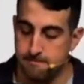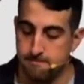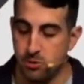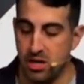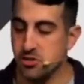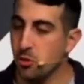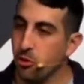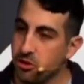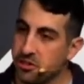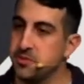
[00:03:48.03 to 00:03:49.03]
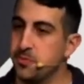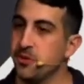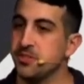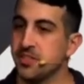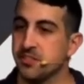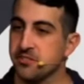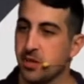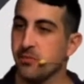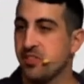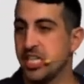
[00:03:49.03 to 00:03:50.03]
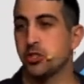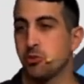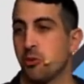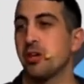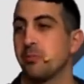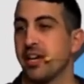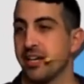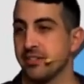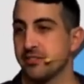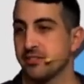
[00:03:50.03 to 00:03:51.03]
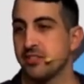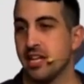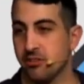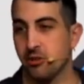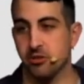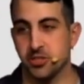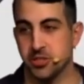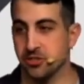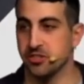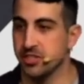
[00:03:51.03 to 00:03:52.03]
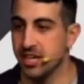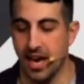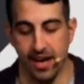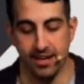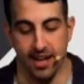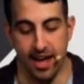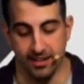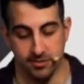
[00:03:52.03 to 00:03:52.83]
And so we're experiencing some of these growing pains that the early church had in Acts.